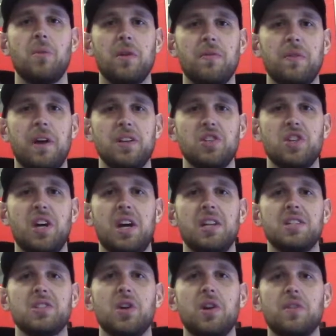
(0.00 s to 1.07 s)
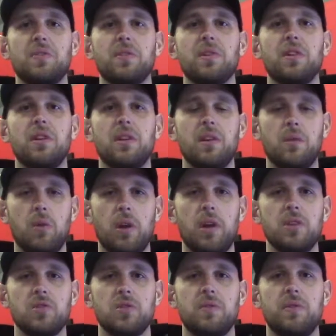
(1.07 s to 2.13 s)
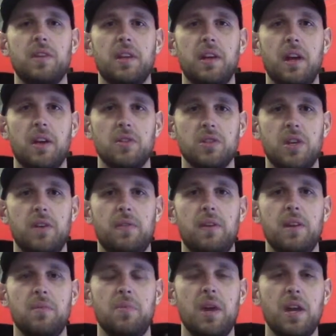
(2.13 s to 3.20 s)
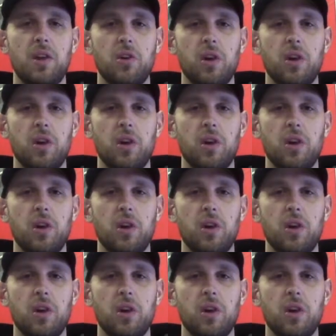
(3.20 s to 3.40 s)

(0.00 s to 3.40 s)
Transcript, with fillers: One Fine Shine is offering $150 off any paint